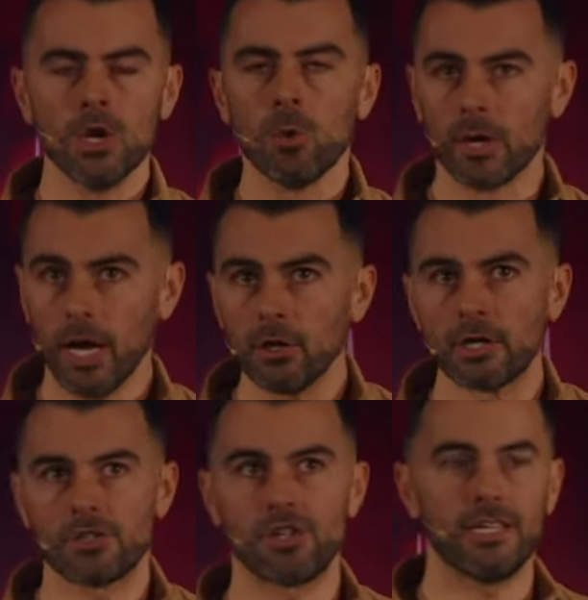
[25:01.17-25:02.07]
When I look
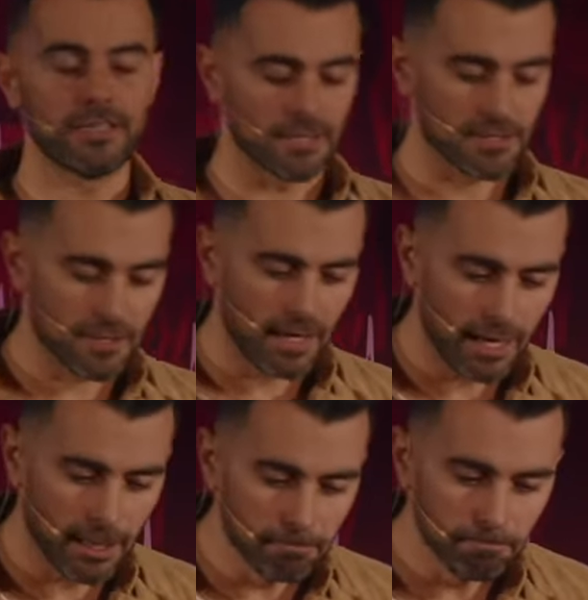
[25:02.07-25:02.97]
at Jesus,
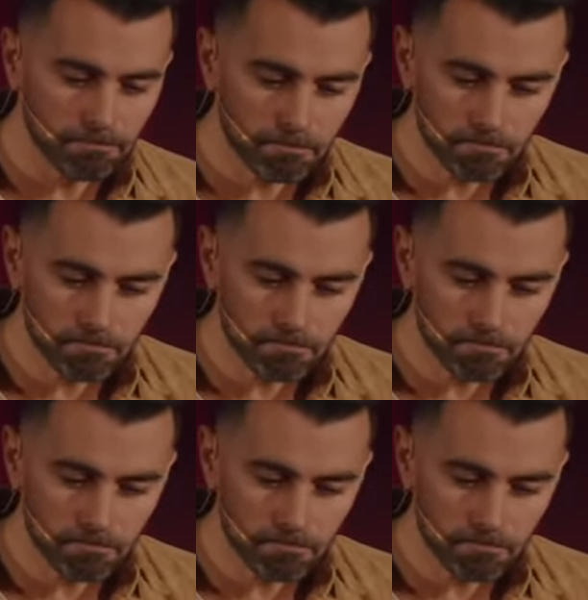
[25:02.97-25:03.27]
um,